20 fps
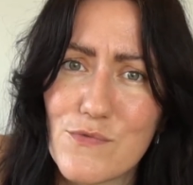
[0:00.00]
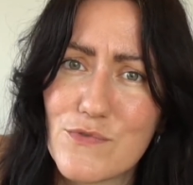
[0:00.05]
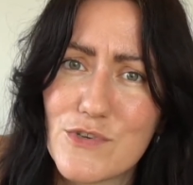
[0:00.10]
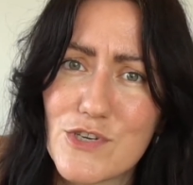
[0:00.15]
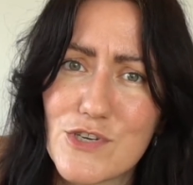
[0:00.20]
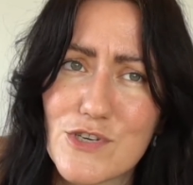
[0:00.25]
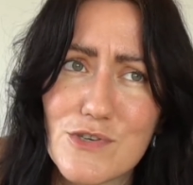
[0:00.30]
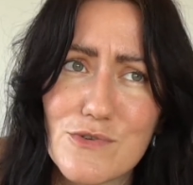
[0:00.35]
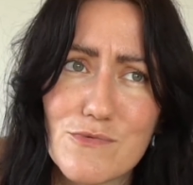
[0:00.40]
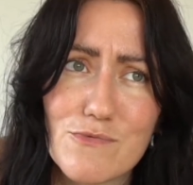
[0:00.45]

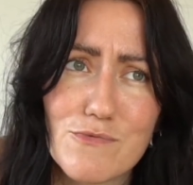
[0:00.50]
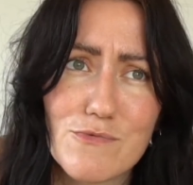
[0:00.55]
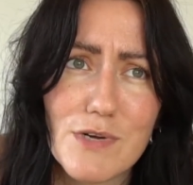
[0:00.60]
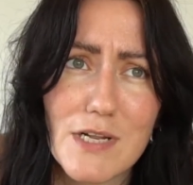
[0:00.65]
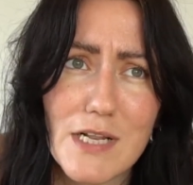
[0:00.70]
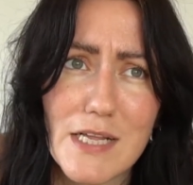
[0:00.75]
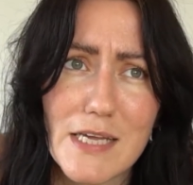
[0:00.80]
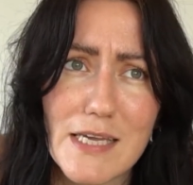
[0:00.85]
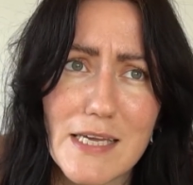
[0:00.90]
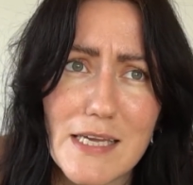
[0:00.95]
just
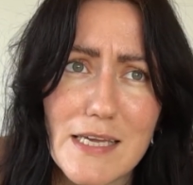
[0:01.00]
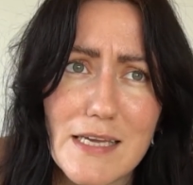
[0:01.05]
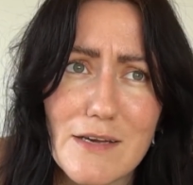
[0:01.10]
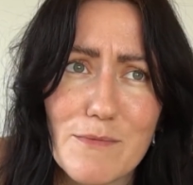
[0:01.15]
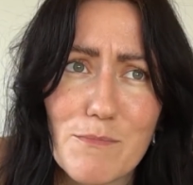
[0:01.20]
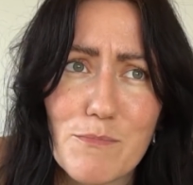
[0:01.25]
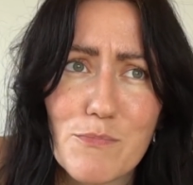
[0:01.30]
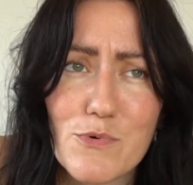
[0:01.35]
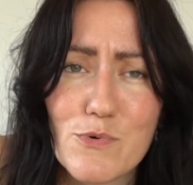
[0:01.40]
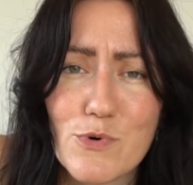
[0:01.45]
really
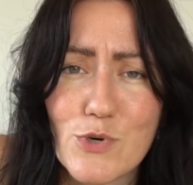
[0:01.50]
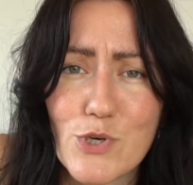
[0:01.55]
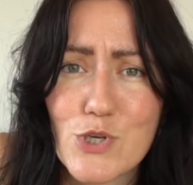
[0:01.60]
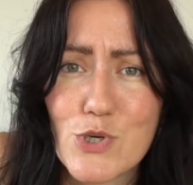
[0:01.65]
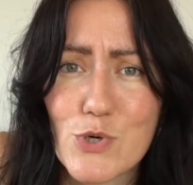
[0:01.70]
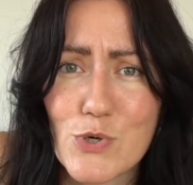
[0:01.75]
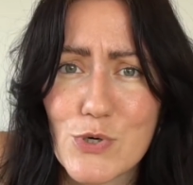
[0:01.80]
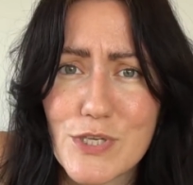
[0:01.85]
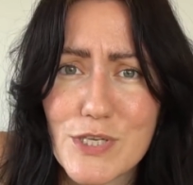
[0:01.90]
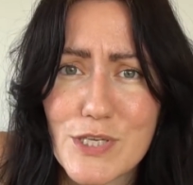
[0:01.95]
poor
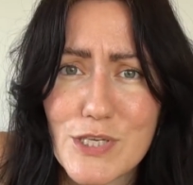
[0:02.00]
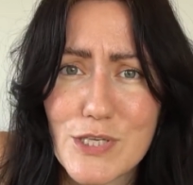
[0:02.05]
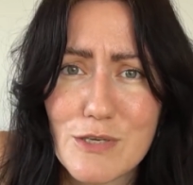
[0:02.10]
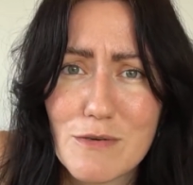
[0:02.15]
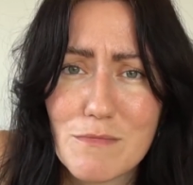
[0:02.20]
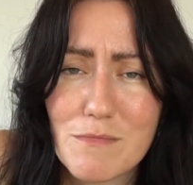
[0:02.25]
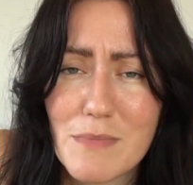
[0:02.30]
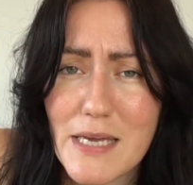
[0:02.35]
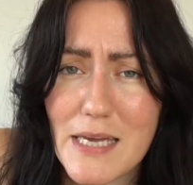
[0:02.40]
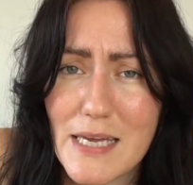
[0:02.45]
choices
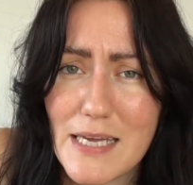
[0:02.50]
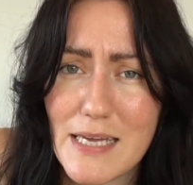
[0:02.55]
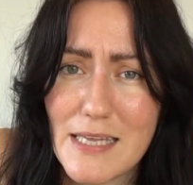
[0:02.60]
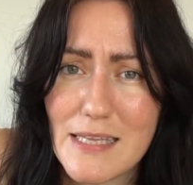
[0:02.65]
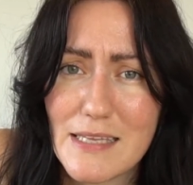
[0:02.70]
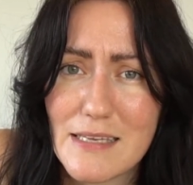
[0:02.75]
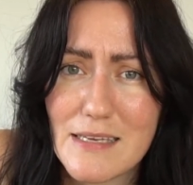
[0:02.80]
you made,